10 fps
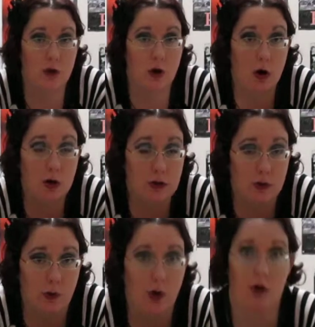harden
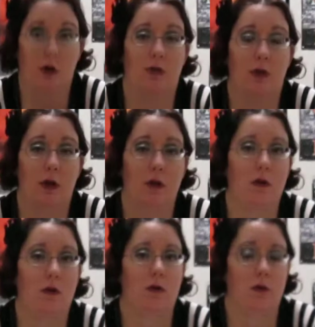your heart
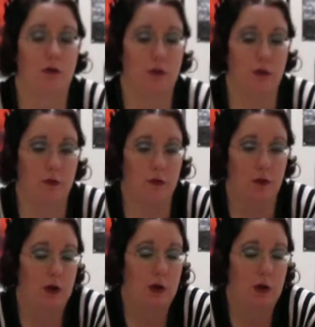and just